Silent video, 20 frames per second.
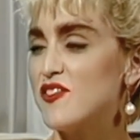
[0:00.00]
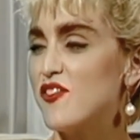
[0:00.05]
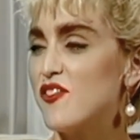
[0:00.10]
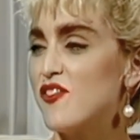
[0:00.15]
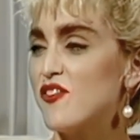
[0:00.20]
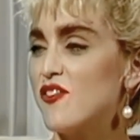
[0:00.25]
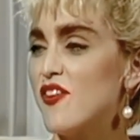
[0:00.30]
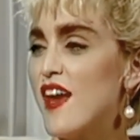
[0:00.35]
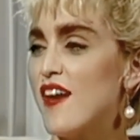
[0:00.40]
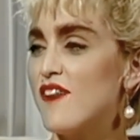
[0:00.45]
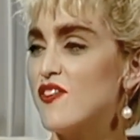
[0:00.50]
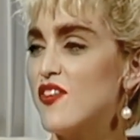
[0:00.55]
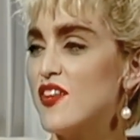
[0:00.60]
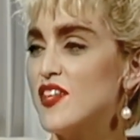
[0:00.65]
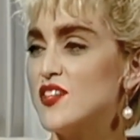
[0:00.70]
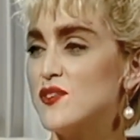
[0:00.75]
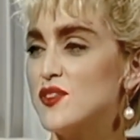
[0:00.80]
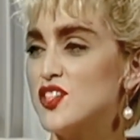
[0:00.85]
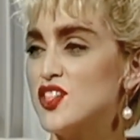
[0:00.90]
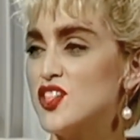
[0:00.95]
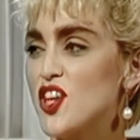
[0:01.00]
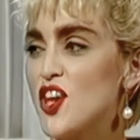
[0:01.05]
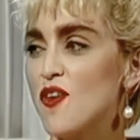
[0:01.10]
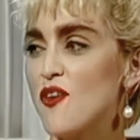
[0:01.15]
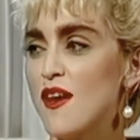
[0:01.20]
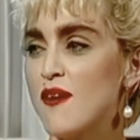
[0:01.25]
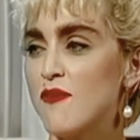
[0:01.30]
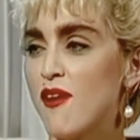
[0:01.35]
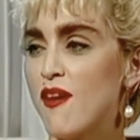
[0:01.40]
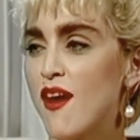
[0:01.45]
And after I do a
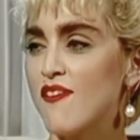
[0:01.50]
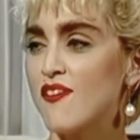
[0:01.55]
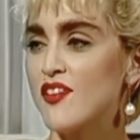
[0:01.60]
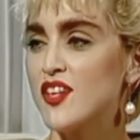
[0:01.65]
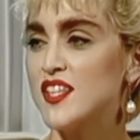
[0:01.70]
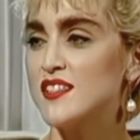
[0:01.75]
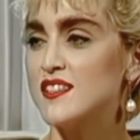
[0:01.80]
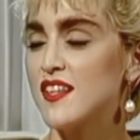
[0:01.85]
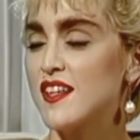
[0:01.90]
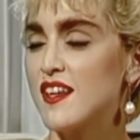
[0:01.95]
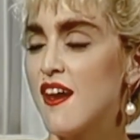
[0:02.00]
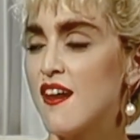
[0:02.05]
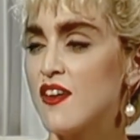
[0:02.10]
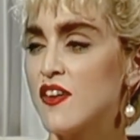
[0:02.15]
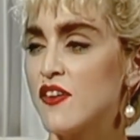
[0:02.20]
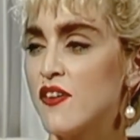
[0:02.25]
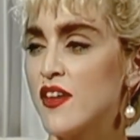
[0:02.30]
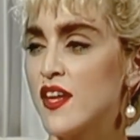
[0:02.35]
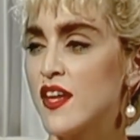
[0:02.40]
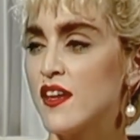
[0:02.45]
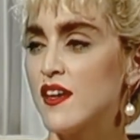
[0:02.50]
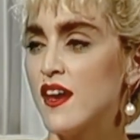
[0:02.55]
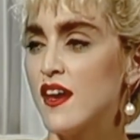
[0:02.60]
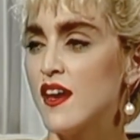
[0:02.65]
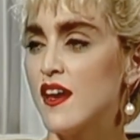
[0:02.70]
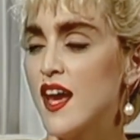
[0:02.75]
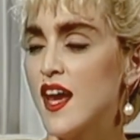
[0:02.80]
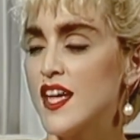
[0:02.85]
show, I'm ravenously hungry.